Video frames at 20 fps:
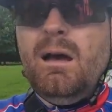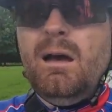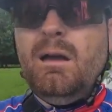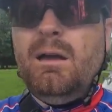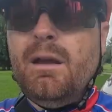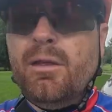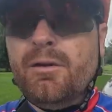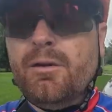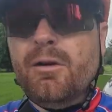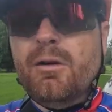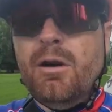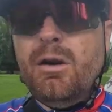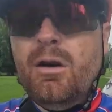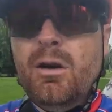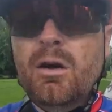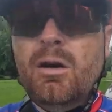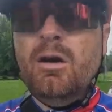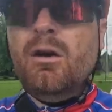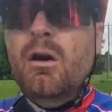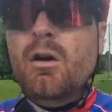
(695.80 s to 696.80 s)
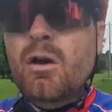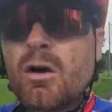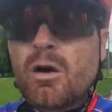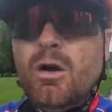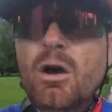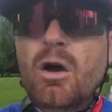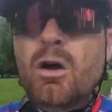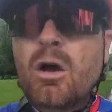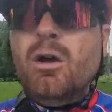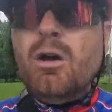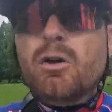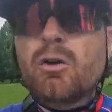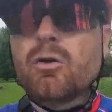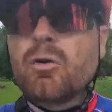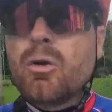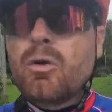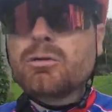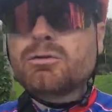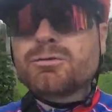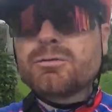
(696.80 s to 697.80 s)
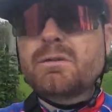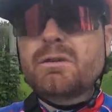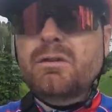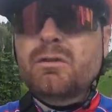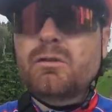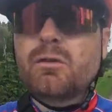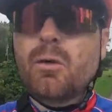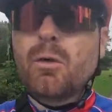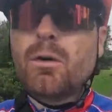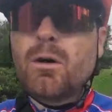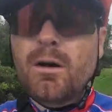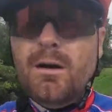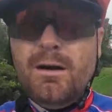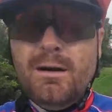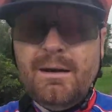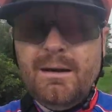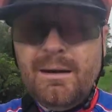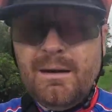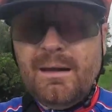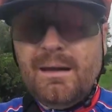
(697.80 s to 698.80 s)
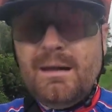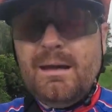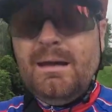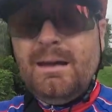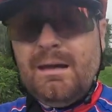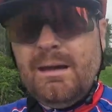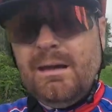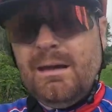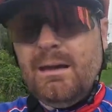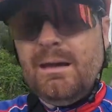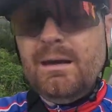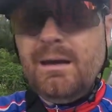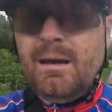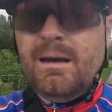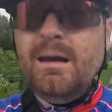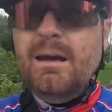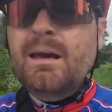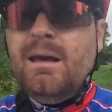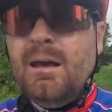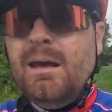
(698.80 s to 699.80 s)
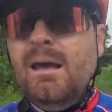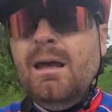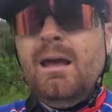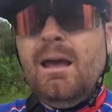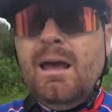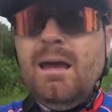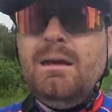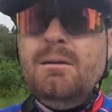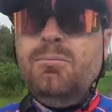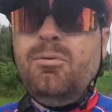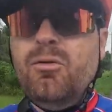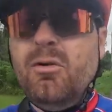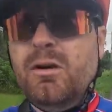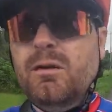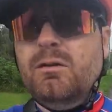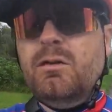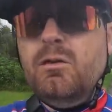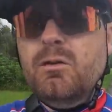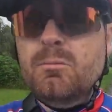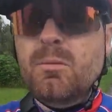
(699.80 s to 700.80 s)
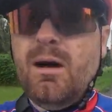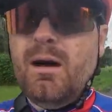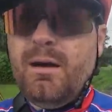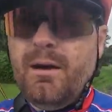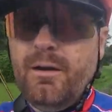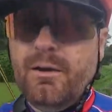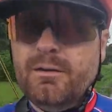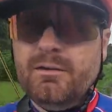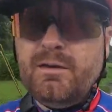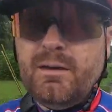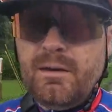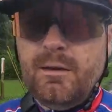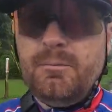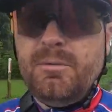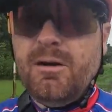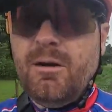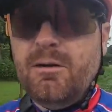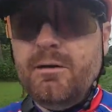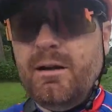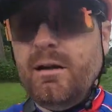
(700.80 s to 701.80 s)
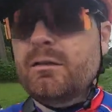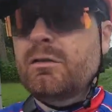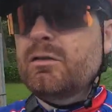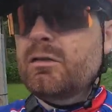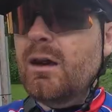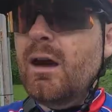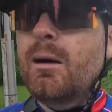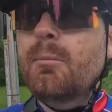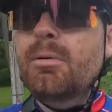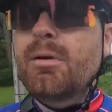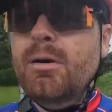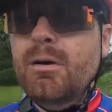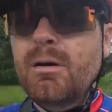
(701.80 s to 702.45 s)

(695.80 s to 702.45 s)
another grocery store in 8.2 miles. That'll be our next stop.